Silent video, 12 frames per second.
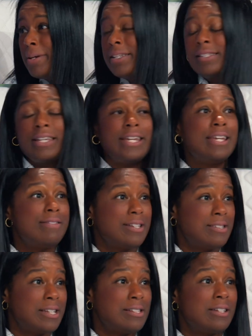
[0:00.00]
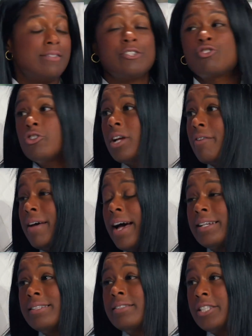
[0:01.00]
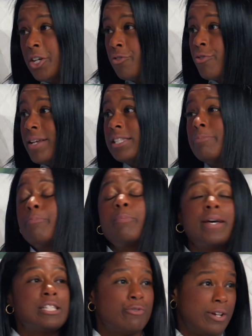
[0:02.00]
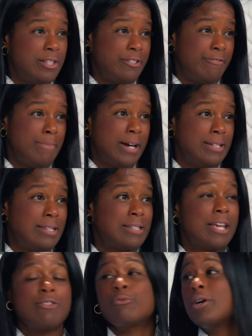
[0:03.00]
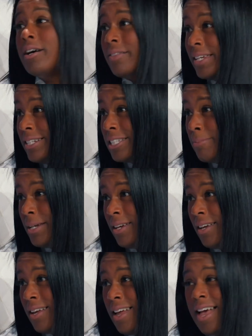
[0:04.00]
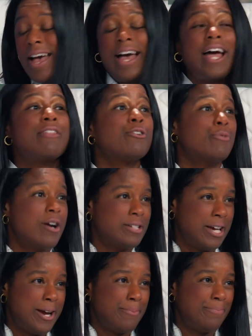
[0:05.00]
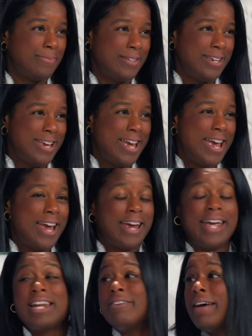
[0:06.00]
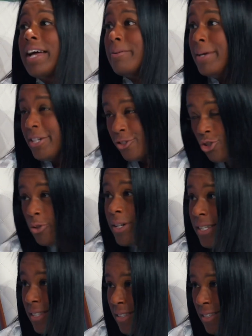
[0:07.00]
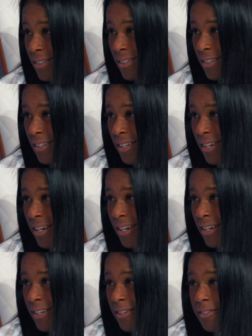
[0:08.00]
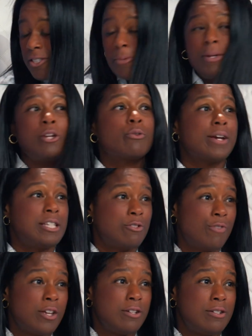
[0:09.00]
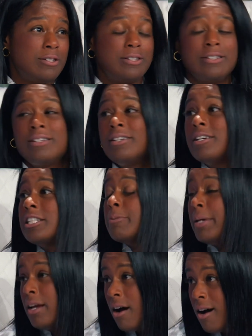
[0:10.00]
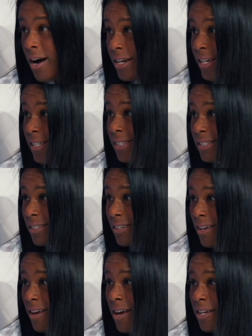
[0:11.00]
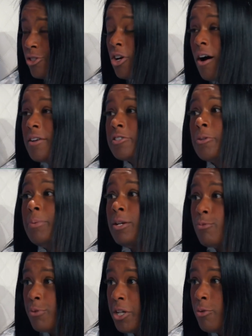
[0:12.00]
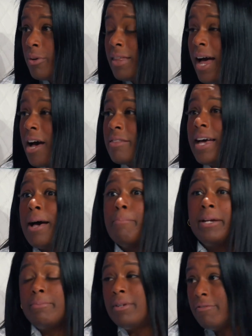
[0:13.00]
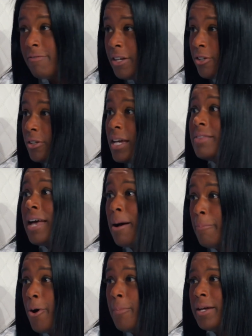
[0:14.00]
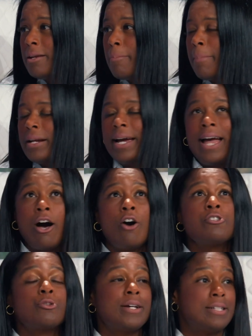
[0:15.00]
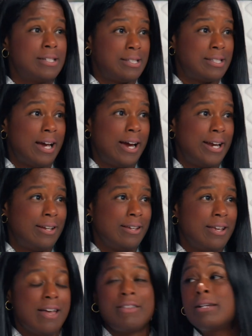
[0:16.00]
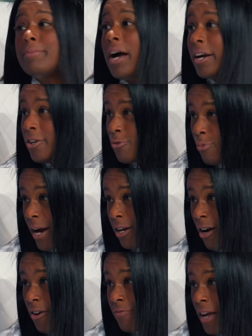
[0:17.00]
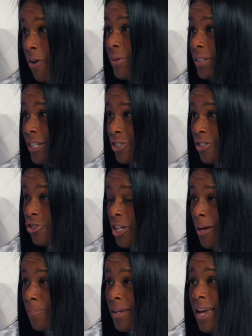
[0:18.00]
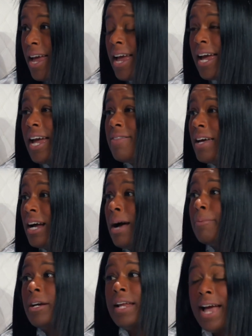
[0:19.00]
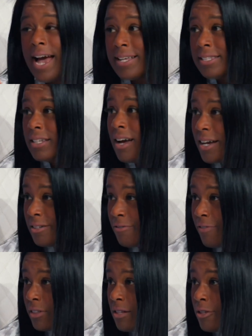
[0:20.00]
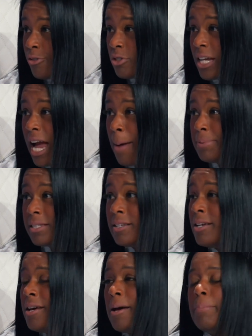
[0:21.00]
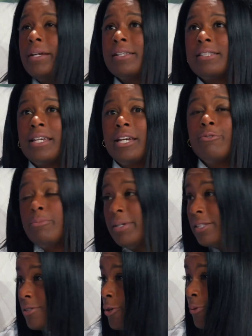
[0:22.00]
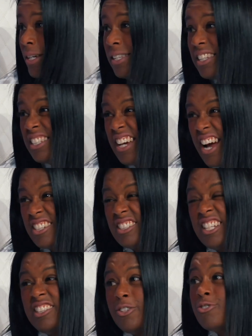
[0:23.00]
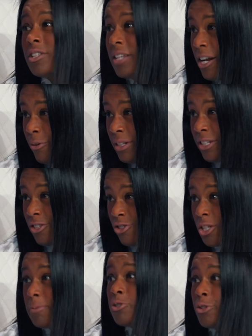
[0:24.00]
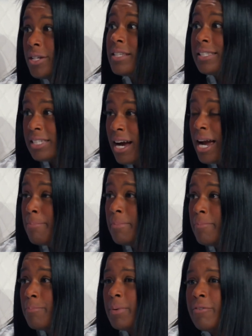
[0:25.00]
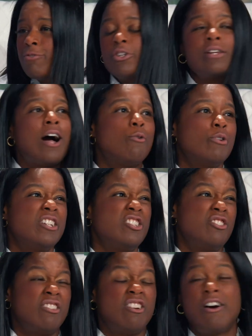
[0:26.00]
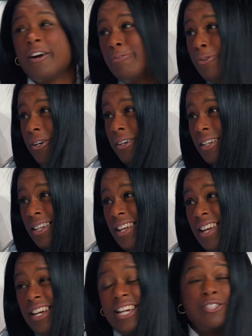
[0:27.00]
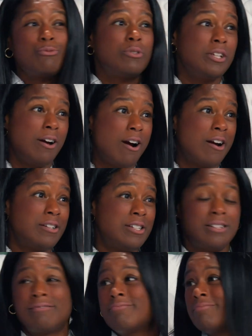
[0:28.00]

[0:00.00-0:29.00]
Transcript: Because in this season, in this journey, I've had dear friends, best friends of mine, say the wrong thing to me yes. at the wrong time. And I've had to make a choice. Yes. To be grace filled, to be so honest. Good to also be real with how that made me feel in that mm. moment. But I also had to decide that I'm not going to write off that relationship so and that I'm going to ask God to fill in those gaps yeah. because it would be so easy to actually lose a lot of relationships yeah. during this time yeah. for not wanting to do the hard work. That's right. It's really hard to